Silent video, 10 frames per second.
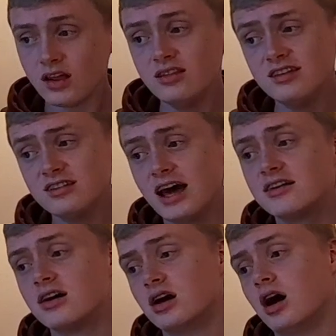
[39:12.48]
This
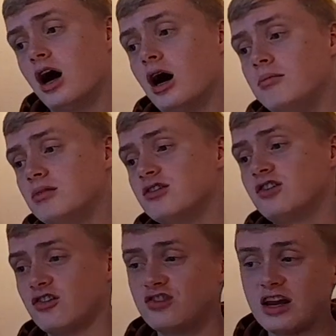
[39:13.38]
said,
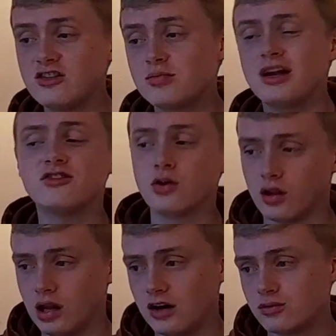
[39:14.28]
such changes, potentially not the
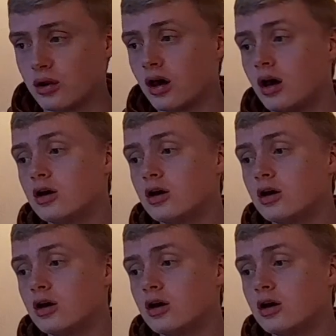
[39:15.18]
last one,